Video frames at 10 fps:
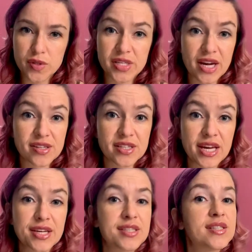There's
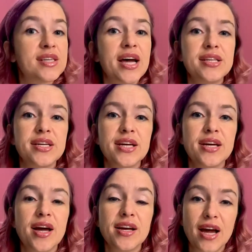
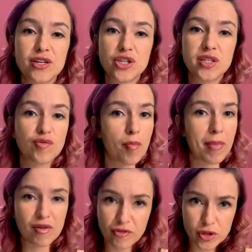exciting gadgets from
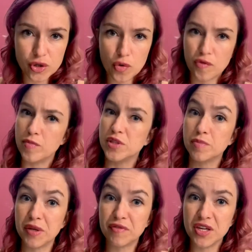Manfrotto, from
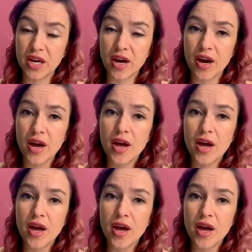Spiffy Gear.